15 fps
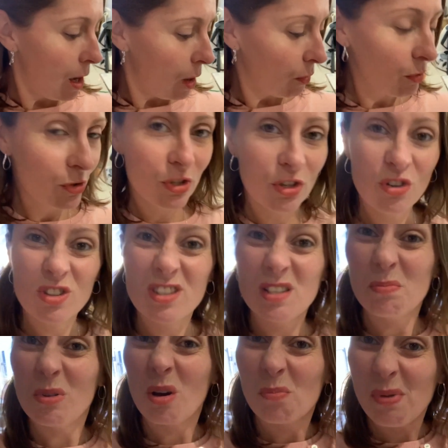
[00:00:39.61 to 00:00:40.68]
Also got
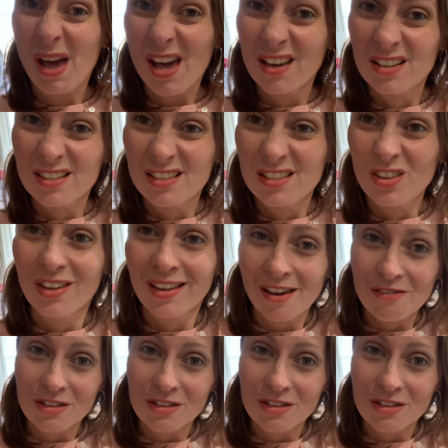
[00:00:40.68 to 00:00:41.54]
Ziploc bags. You can get